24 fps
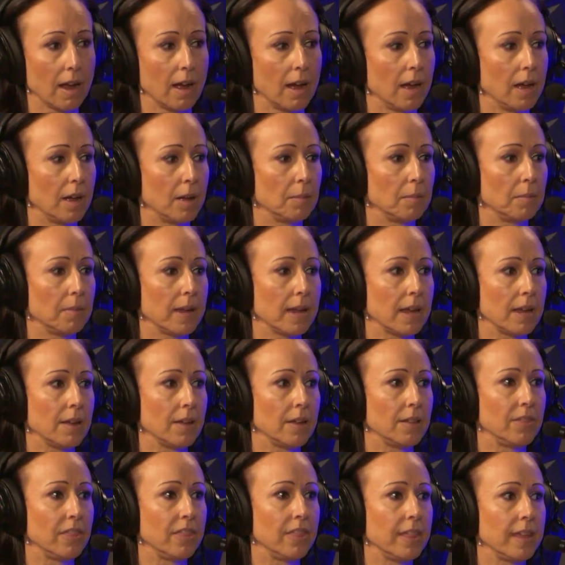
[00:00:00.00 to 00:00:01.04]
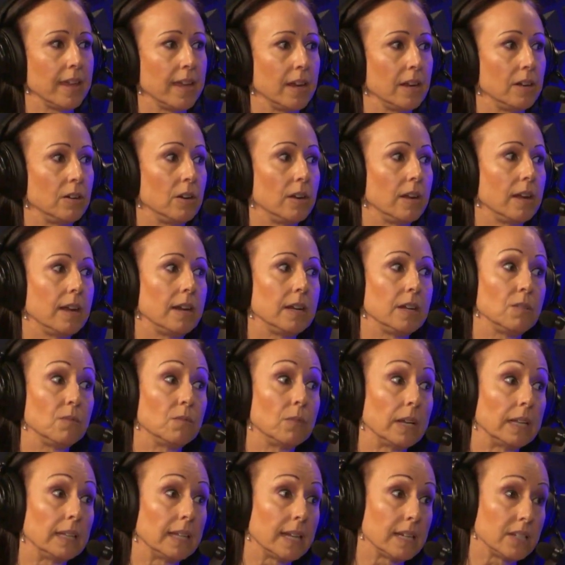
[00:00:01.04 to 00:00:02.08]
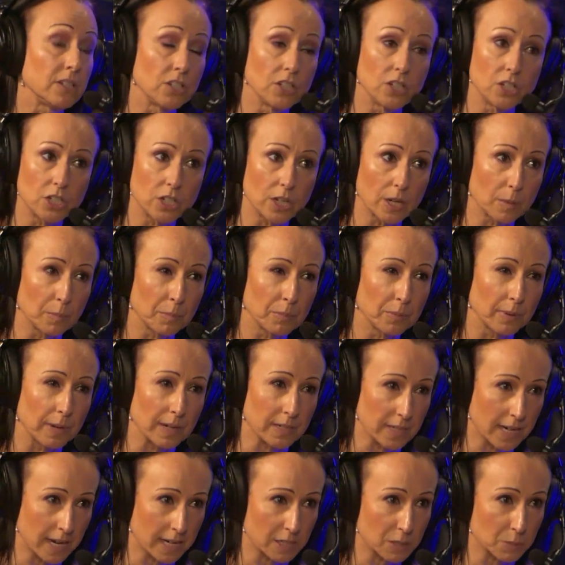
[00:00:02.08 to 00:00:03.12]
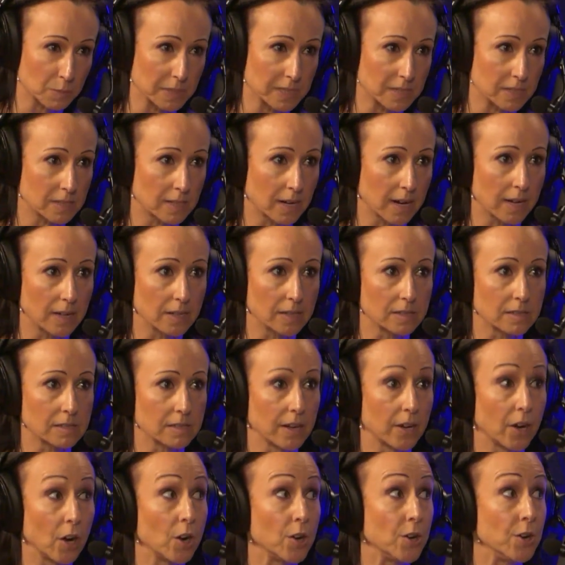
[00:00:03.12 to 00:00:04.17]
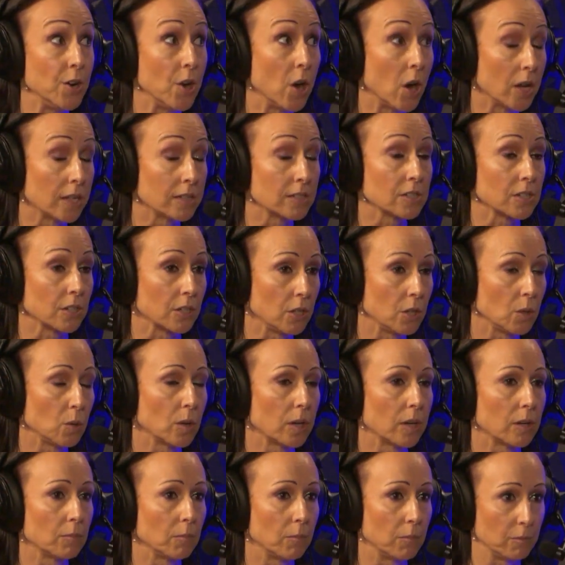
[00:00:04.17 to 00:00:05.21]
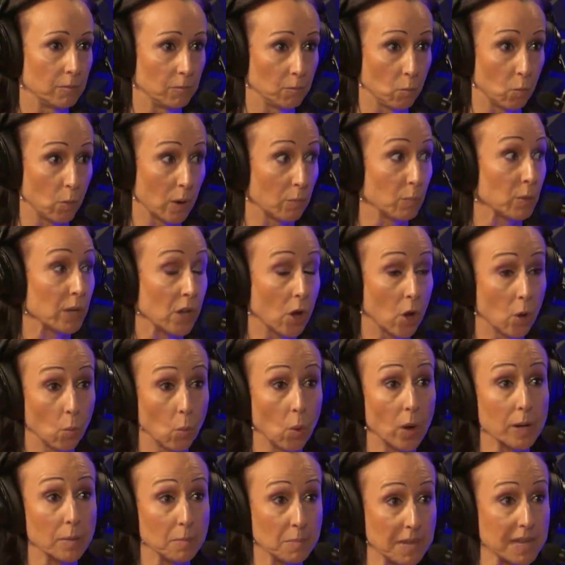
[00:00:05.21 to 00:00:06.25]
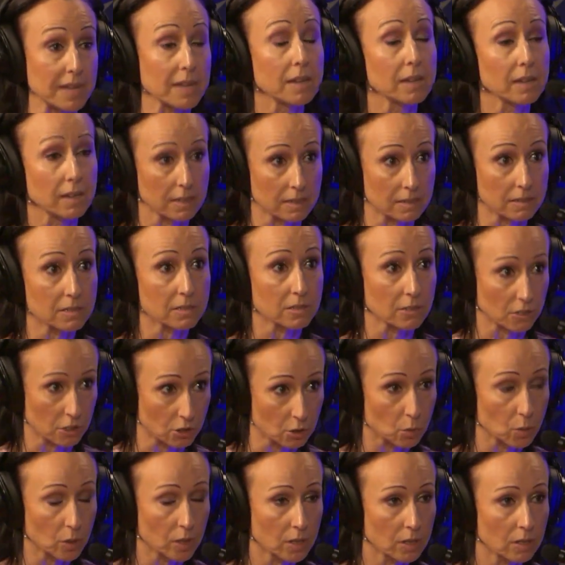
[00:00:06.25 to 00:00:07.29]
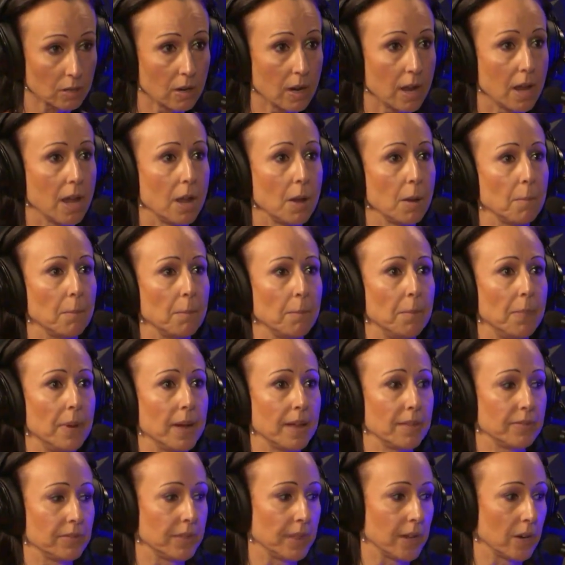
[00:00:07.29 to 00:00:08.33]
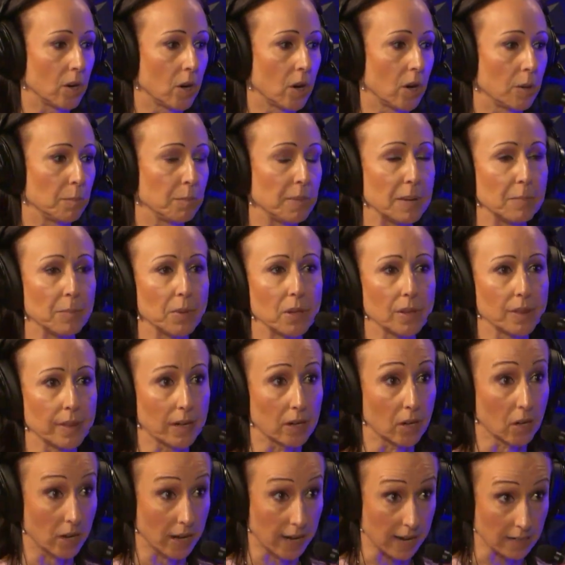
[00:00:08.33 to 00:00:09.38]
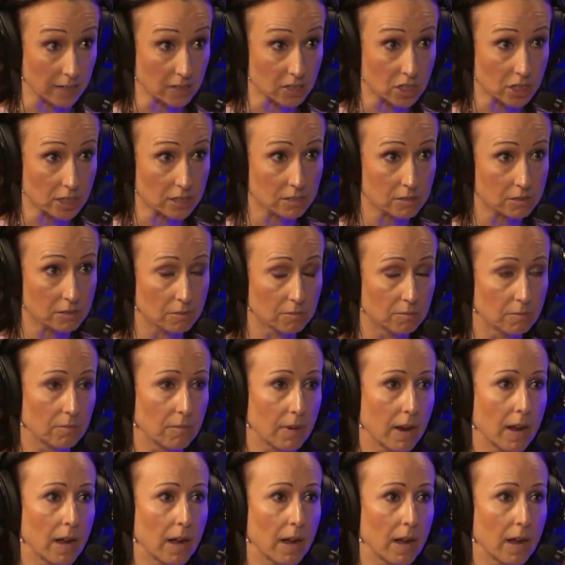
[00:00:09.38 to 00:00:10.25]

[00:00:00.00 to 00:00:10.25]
and then any relationship attachment styles that are not secure. What we all want to be is secure, but there are people that are anxious,